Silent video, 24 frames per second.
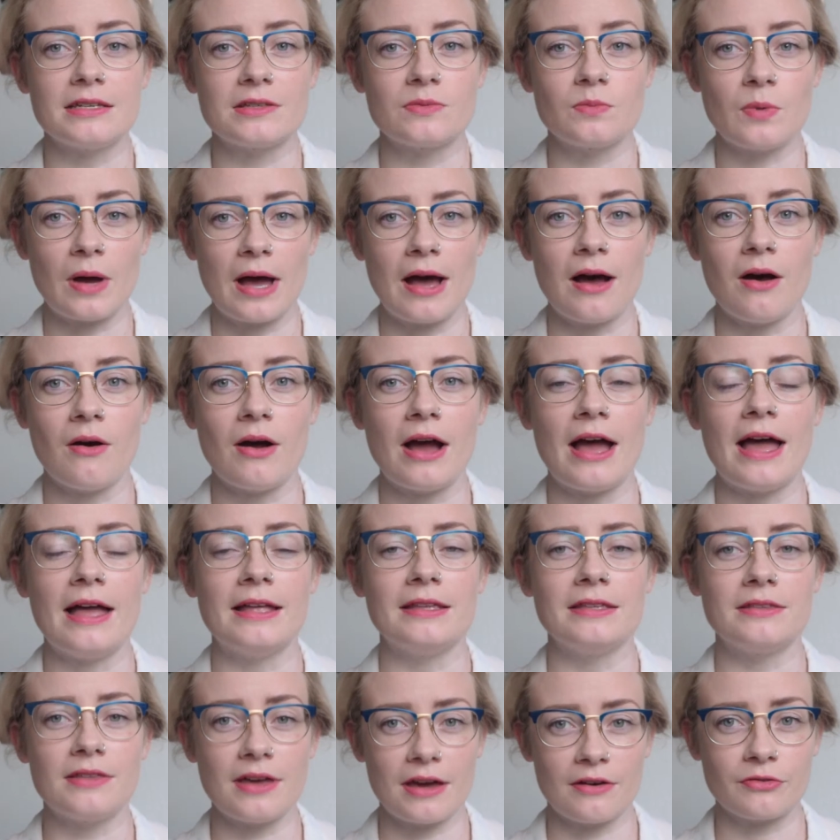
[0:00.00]
as well,
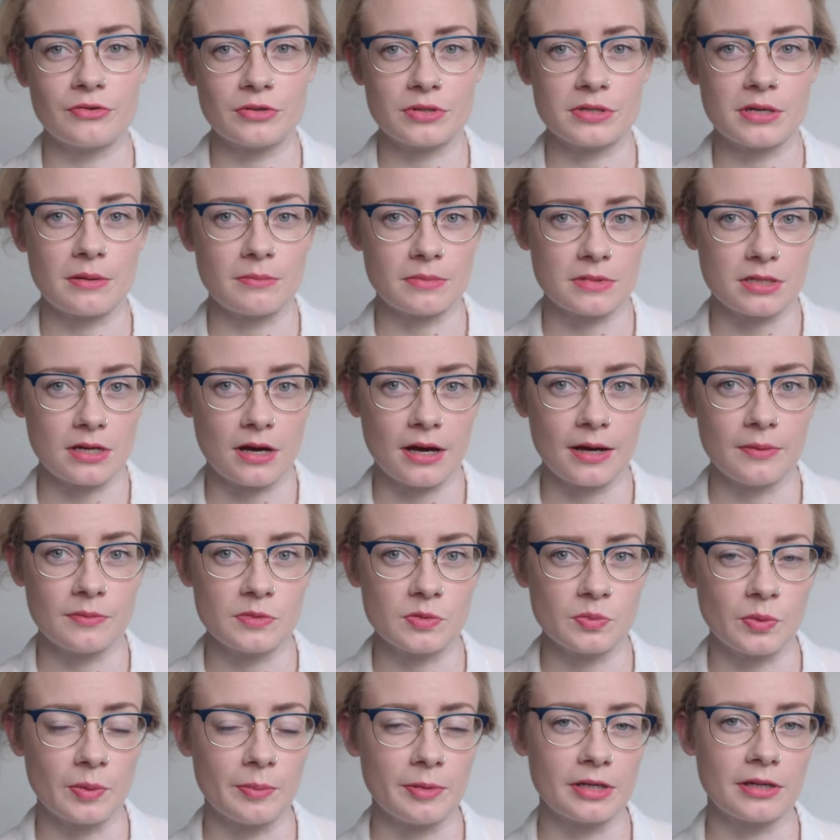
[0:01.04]
and therefore
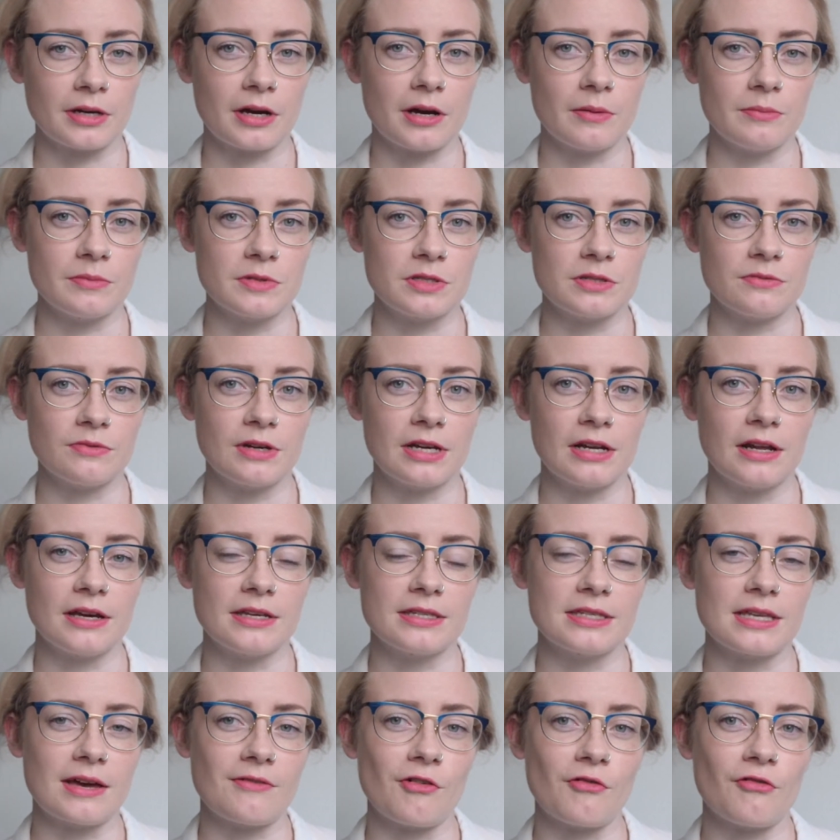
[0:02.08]
sometimes women come to
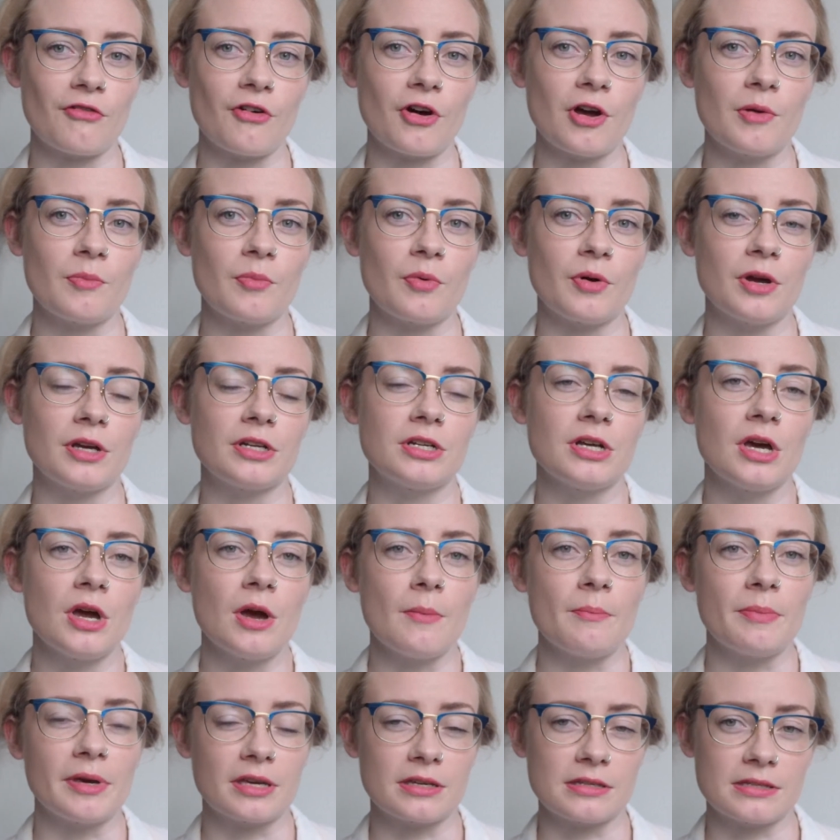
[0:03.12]
realise they have a fibroid
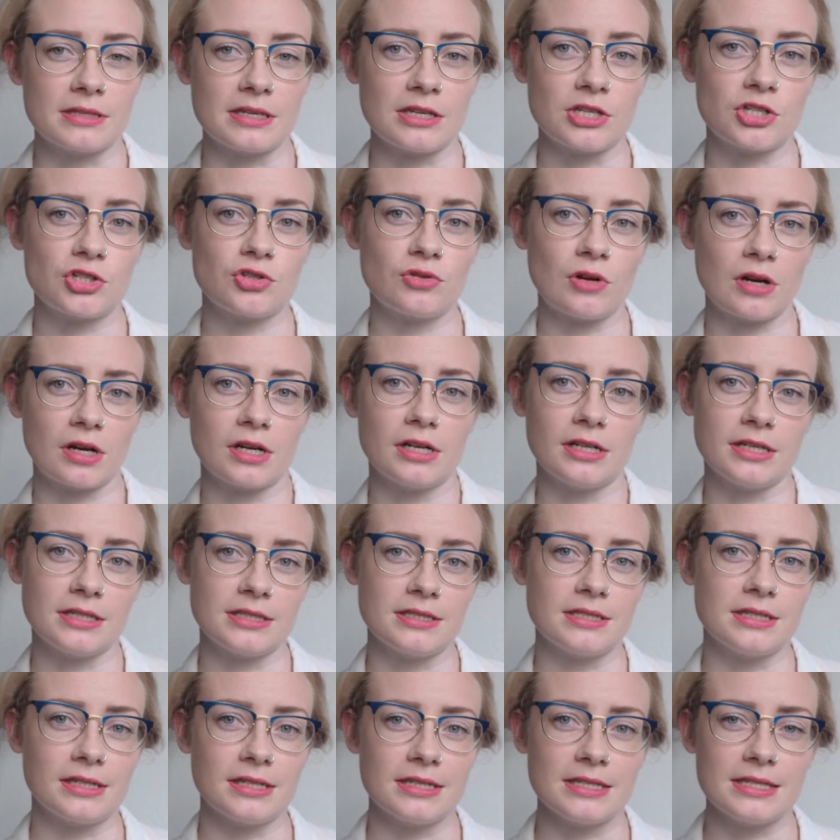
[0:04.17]
because they're struggling
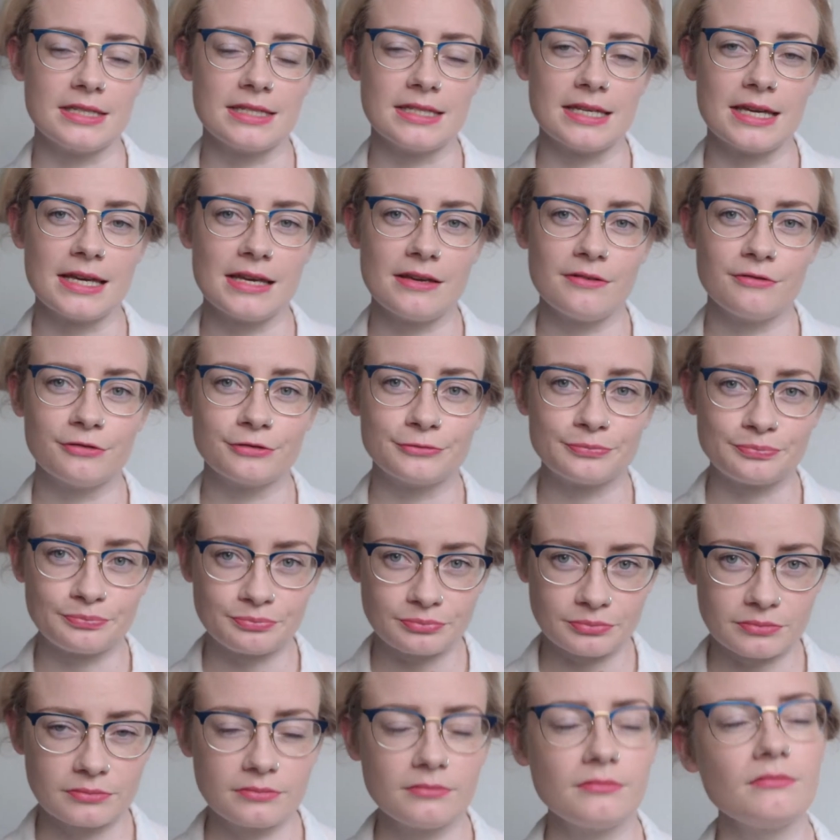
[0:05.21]
to conceive.
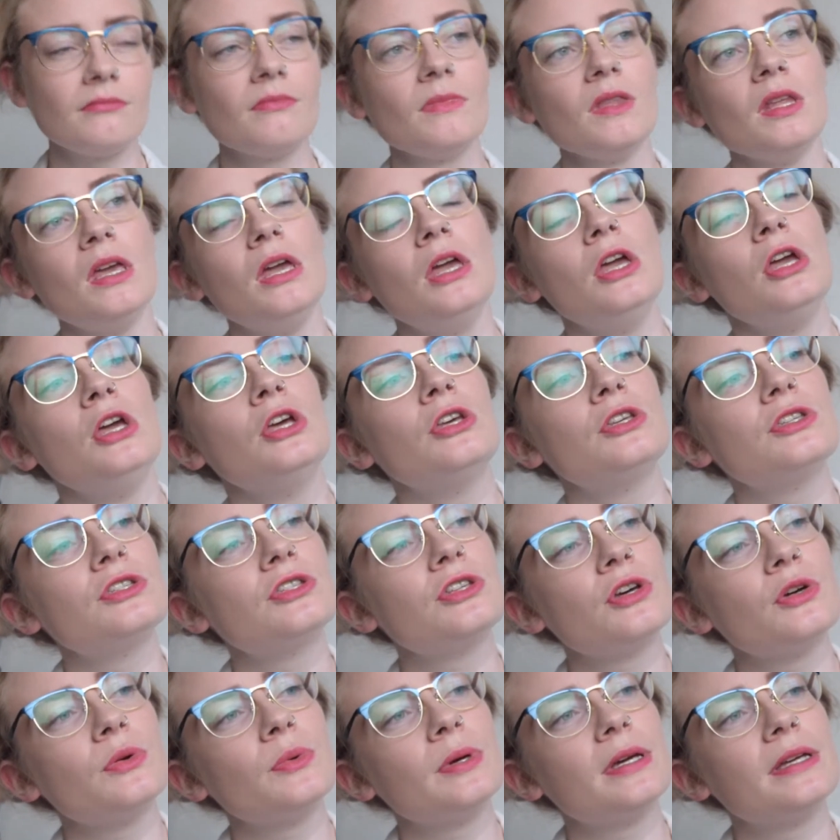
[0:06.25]

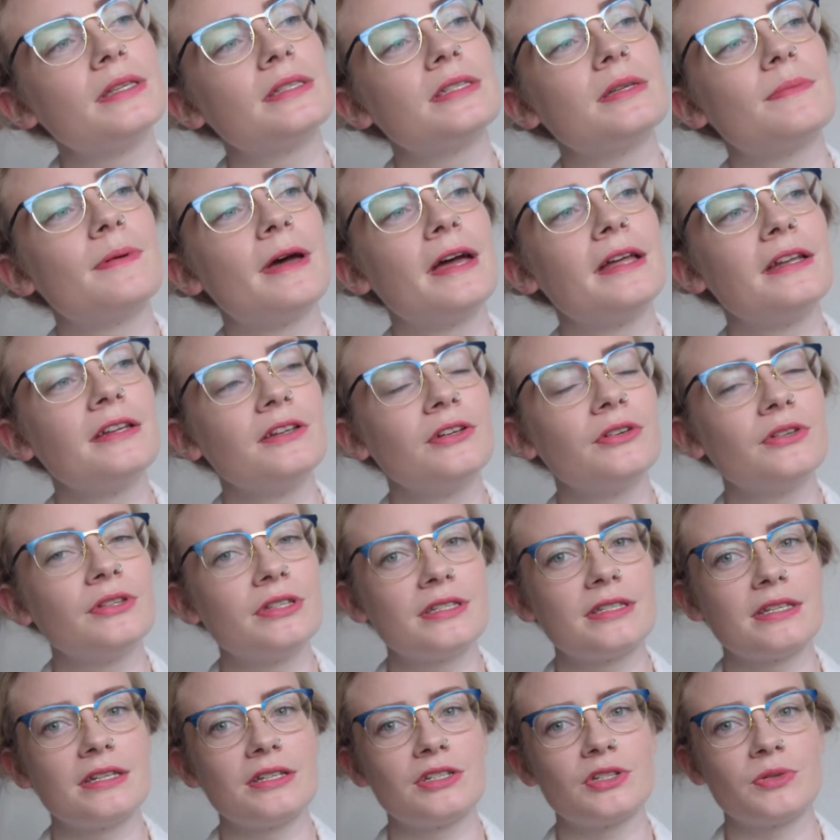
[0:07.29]
So depending on the
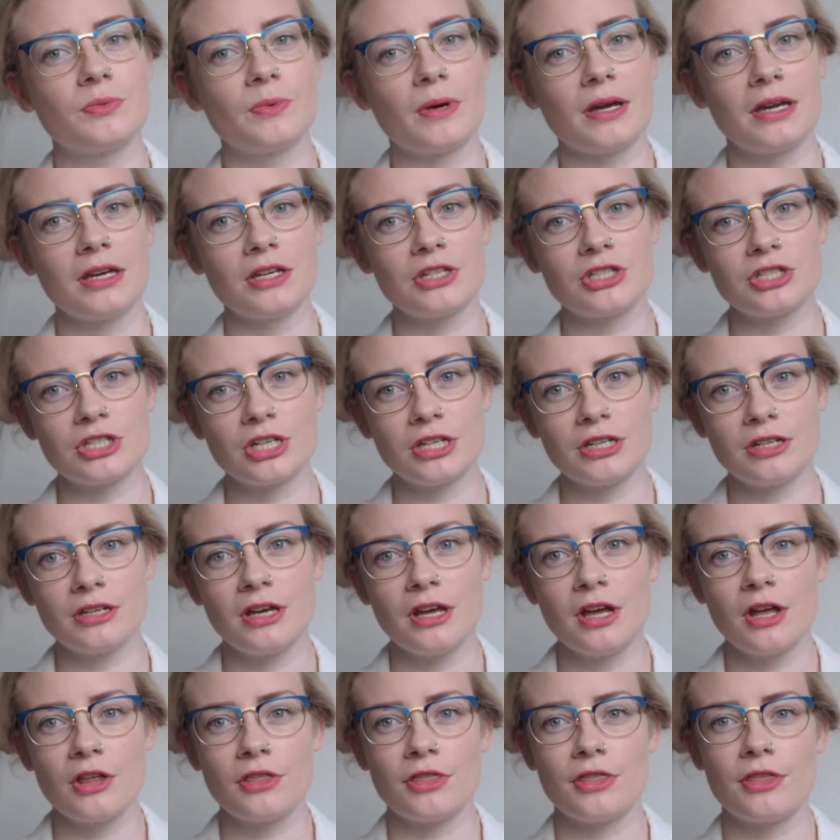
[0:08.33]
situation,
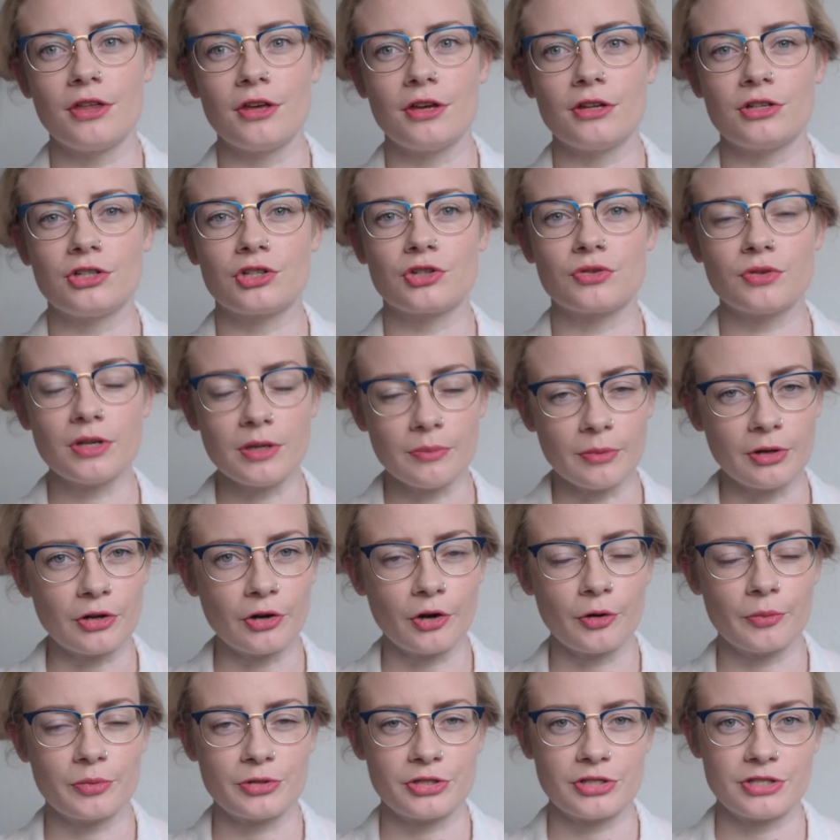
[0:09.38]
the treatment
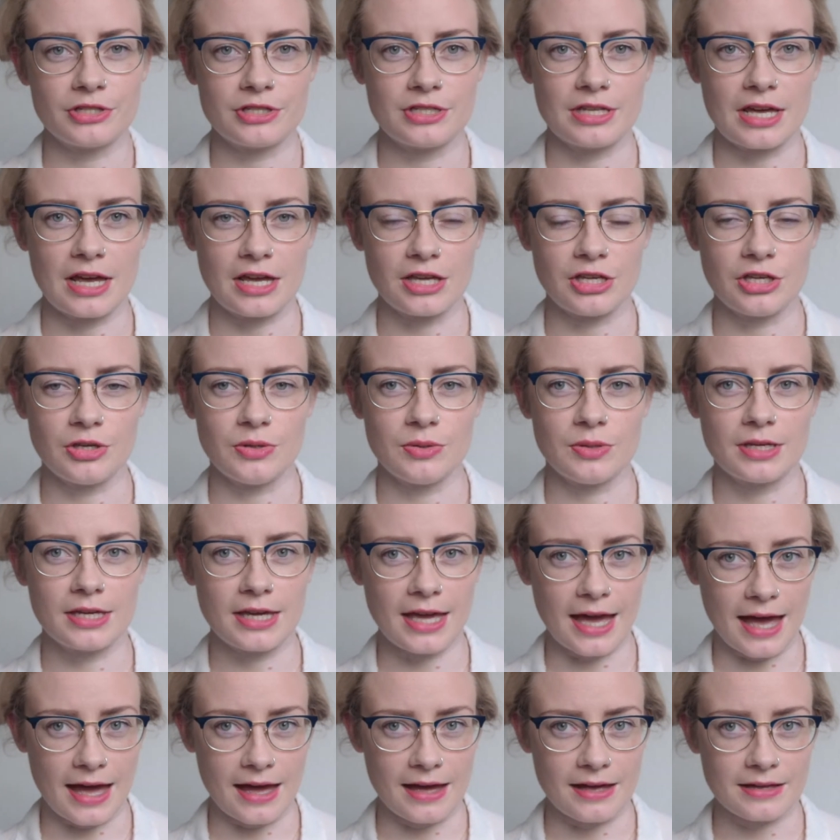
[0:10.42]
options that you
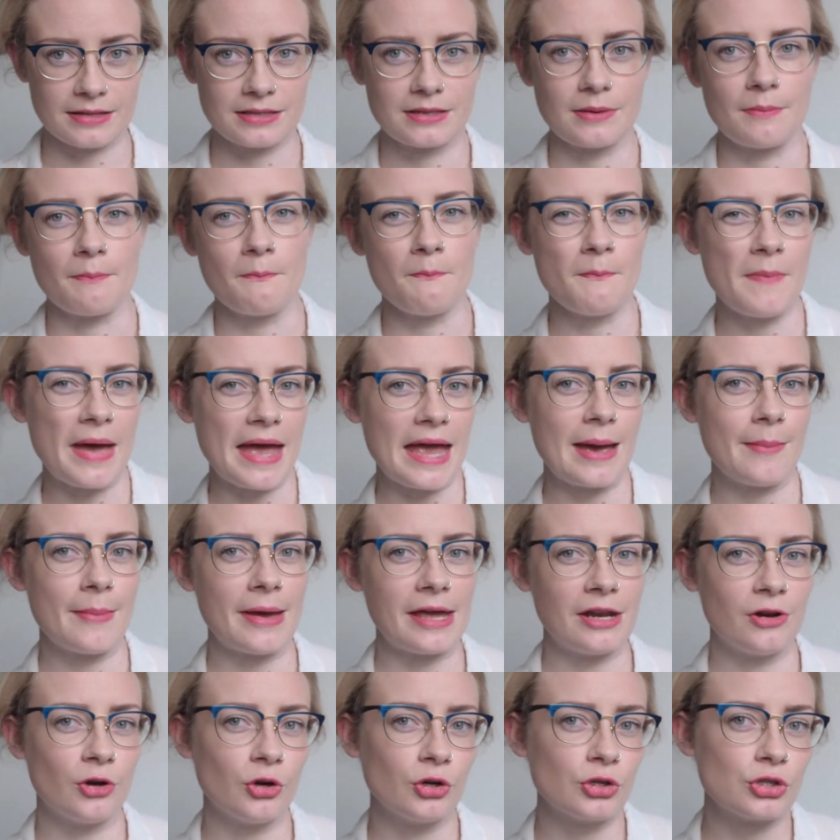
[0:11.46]
get may or
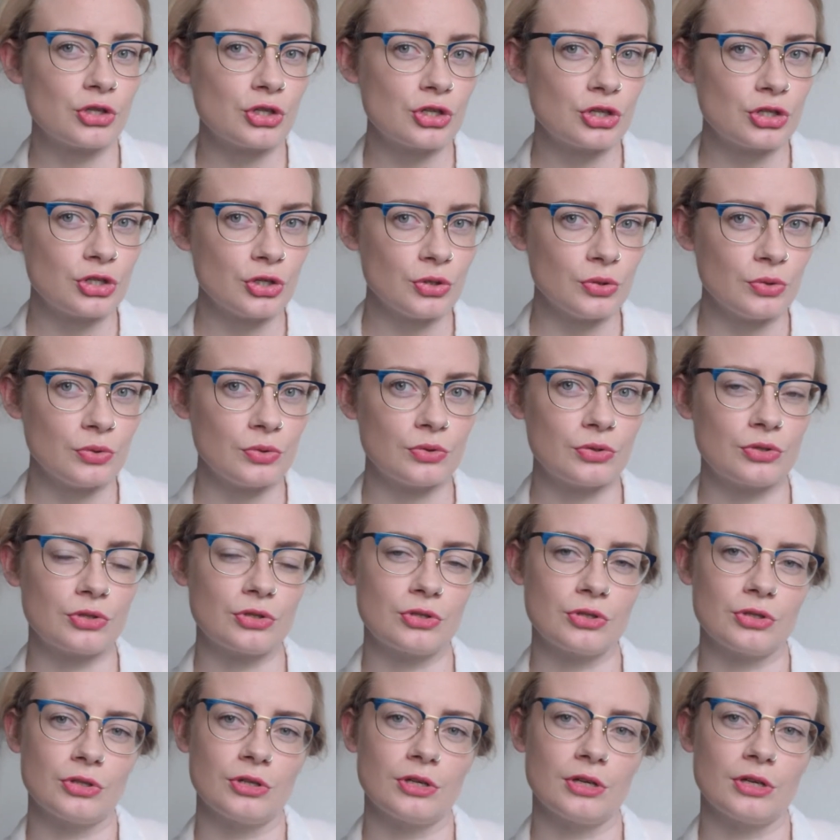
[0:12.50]
may not suit